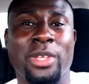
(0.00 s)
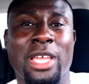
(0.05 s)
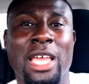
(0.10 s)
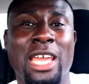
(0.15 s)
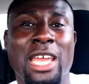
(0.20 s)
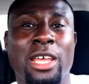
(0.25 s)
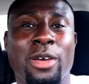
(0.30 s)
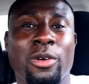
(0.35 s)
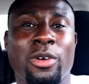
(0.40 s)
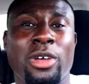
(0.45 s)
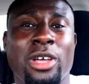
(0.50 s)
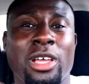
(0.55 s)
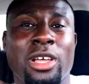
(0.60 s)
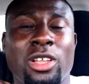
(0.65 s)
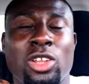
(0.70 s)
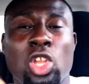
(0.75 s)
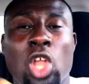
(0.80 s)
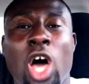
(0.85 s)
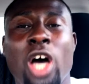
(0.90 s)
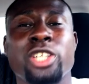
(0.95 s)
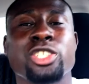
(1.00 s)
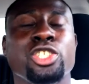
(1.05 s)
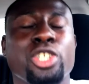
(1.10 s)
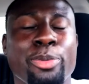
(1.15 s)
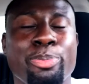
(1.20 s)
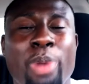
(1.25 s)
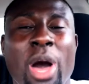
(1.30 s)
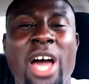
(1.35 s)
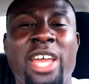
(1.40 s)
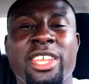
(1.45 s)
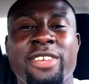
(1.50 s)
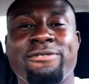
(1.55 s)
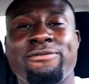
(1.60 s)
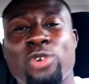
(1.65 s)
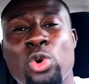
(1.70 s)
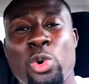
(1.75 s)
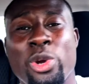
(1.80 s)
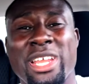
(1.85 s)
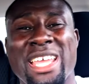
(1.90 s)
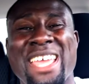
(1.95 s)
kind of launch your body
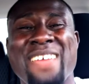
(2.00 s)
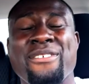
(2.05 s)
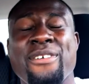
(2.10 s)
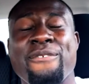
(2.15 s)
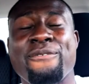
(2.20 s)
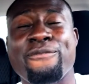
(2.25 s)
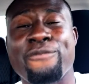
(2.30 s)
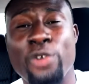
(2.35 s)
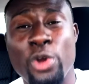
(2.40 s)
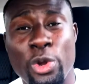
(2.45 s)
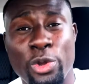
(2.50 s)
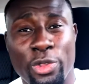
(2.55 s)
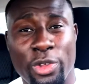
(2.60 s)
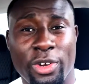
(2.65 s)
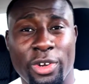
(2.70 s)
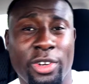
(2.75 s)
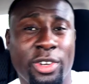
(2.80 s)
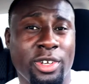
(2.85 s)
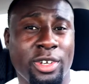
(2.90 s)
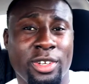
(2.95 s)
forward even further.